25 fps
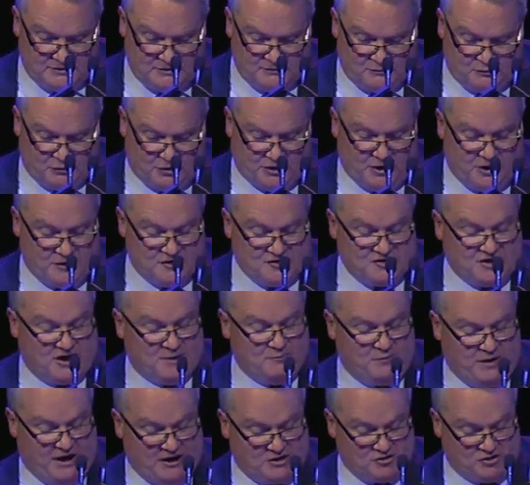want them to
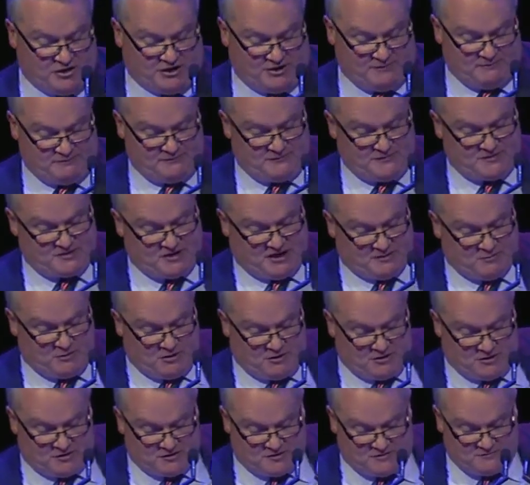experience the misery that he
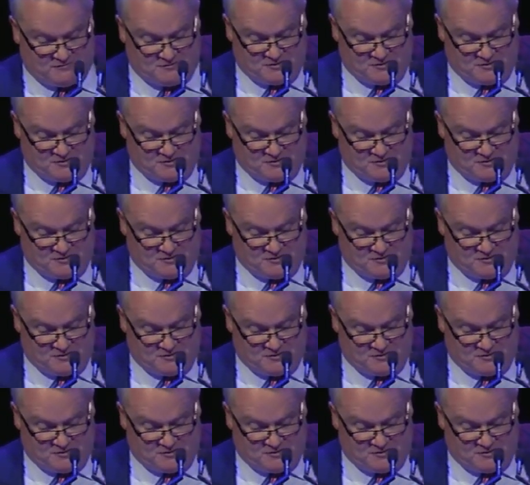has.